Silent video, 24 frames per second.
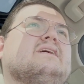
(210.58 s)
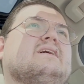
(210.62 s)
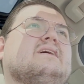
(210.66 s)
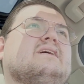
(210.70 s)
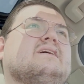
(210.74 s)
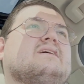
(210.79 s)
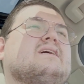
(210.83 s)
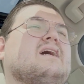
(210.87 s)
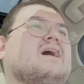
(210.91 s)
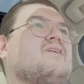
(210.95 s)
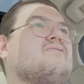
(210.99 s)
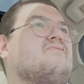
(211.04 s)

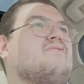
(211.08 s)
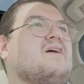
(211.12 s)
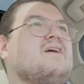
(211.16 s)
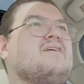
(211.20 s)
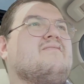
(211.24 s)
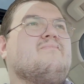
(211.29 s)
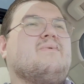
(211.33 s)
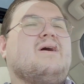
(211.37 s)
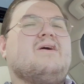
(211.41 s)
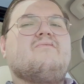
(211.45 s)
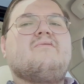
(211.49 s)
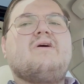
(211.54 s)
gotta
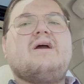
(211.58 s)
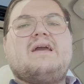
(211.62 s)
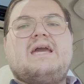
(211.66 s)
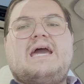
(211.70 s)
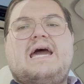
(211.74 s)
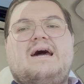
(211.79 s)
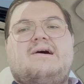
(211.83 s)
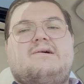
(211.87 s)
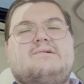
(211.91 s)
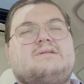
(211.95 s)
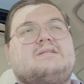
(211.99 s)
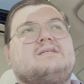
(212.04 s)
fight my way
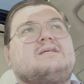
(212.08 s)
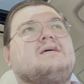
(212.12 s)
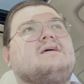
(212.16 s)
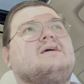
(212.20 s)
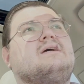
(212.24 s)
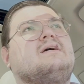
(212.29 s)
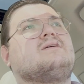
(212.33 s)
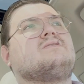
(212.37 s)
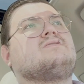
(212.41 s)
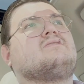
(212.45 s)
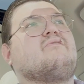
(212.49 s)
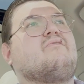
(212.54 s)
out
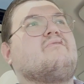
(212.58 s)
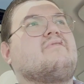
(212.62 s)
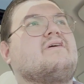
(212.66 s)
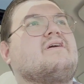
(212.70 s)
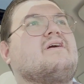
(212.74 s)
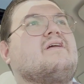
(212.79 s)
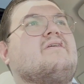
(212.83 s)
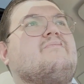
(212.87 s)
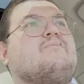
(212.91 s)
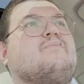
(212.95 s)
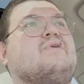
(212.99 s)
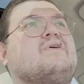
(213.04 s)
so we're
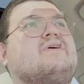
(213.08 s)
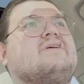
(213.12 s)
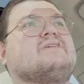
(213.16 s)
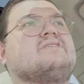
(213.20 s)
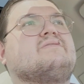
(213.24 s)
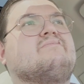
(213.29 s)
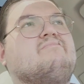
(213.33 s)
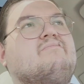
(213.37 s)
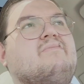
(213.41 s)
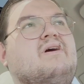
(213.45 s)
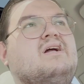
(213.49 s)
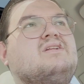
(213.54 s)
gonna put as
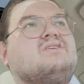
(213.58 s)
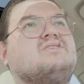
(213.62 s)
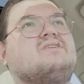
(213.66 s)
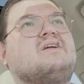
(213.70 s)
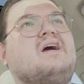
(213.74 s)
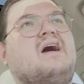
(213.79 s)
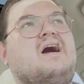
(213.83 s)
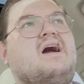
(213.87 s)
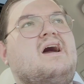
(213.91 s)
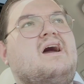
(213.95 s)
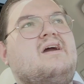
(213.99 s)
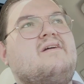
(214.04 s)
much
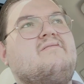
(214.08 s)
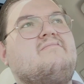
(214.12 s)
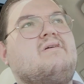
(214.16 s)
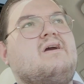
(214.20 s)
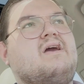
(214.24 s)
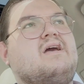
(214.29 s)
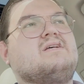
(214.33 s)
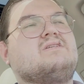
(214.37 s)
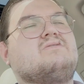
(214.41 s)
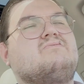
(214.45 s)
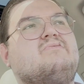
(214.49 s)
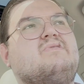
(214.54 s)
time
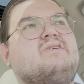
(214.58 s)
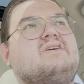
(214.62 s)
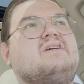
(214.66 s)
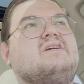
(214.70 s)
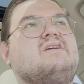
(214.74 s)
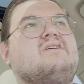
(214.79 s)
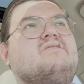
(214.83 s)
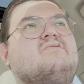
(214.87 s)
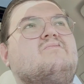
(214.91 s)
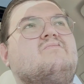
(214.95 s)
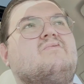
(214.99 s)
as we